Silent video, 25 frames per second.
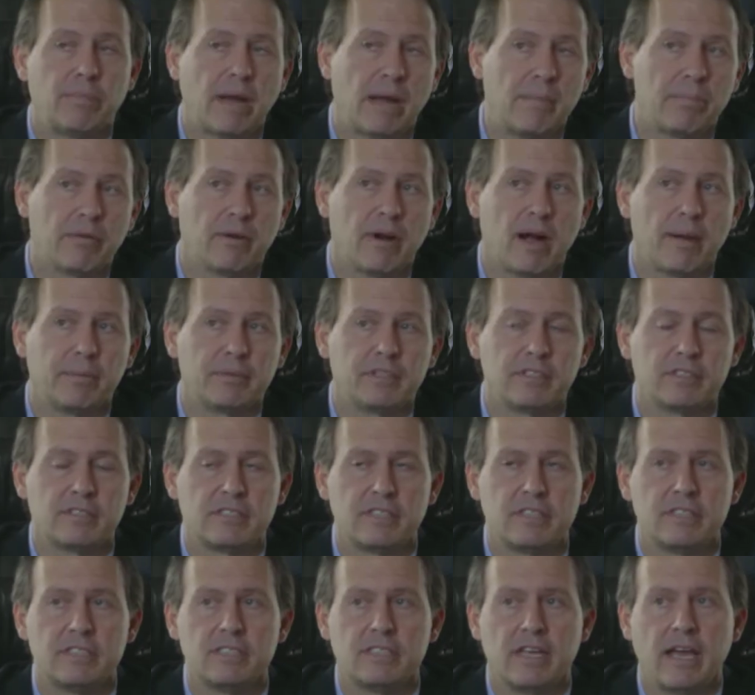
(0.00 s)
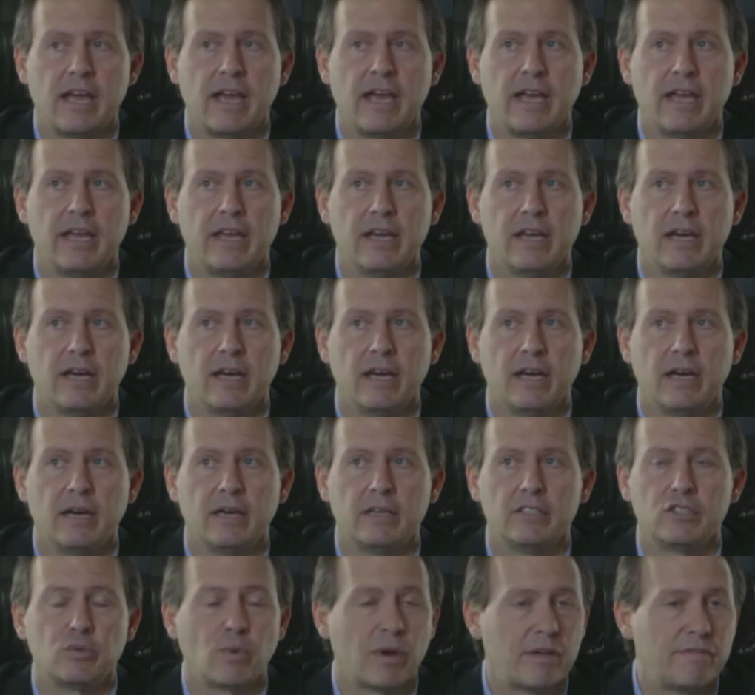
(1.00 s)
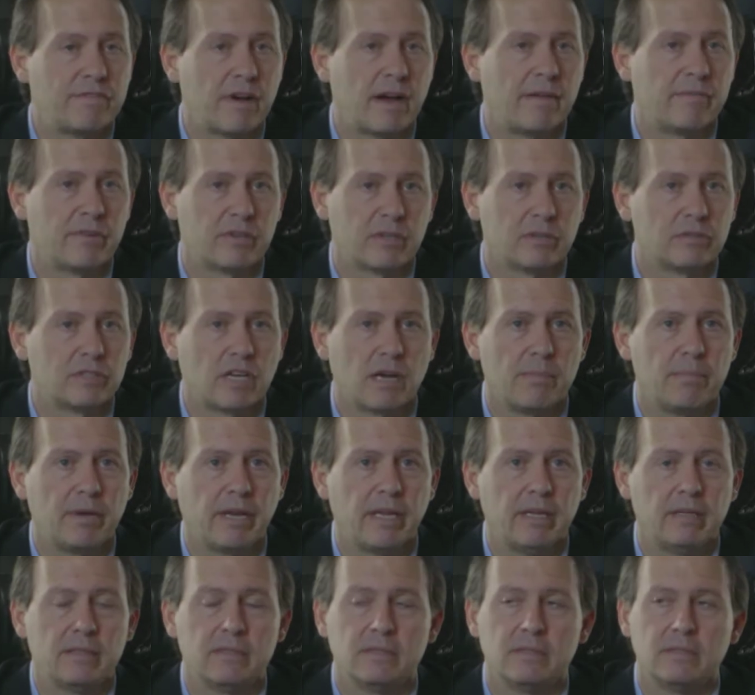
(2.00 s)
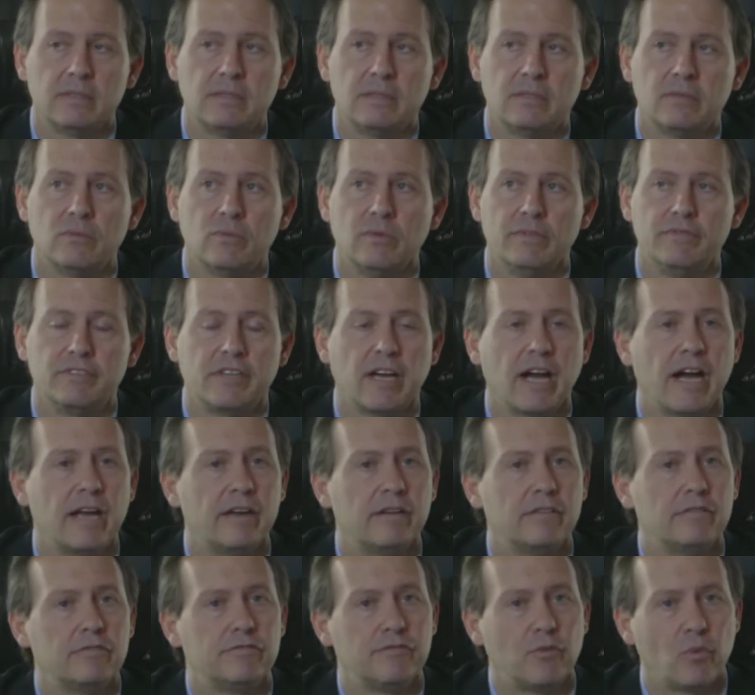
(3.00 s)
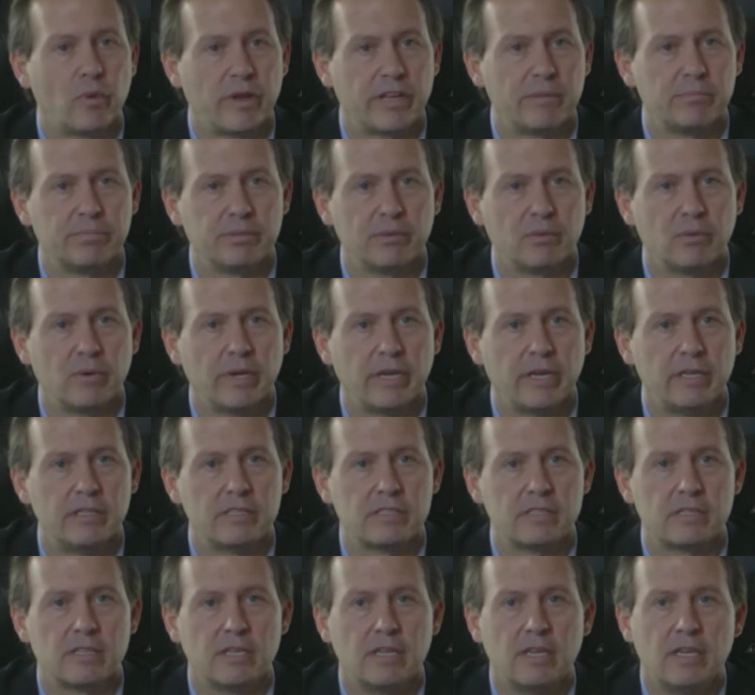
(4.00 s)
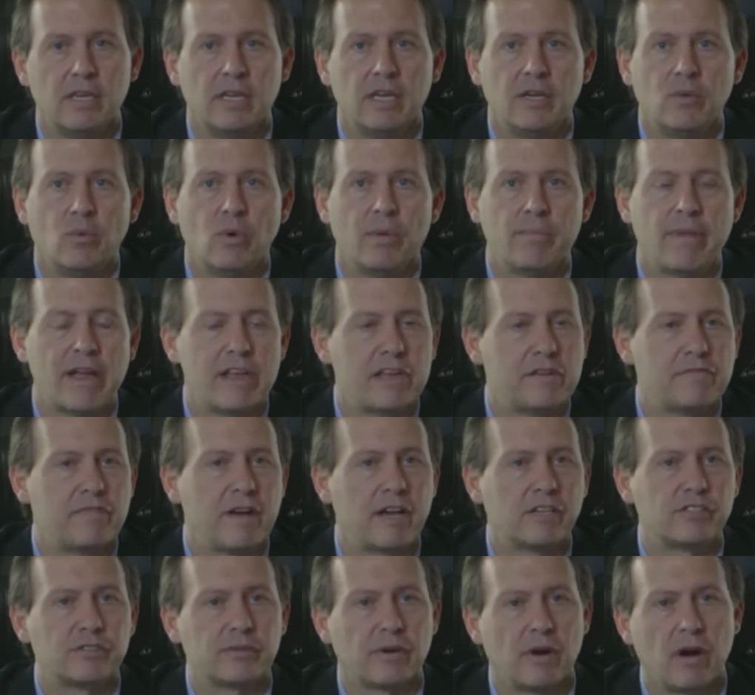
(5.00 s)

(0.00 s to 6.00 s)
Paper Optics is a 25-year-old uh, company. We've got 40 employees. We manufacture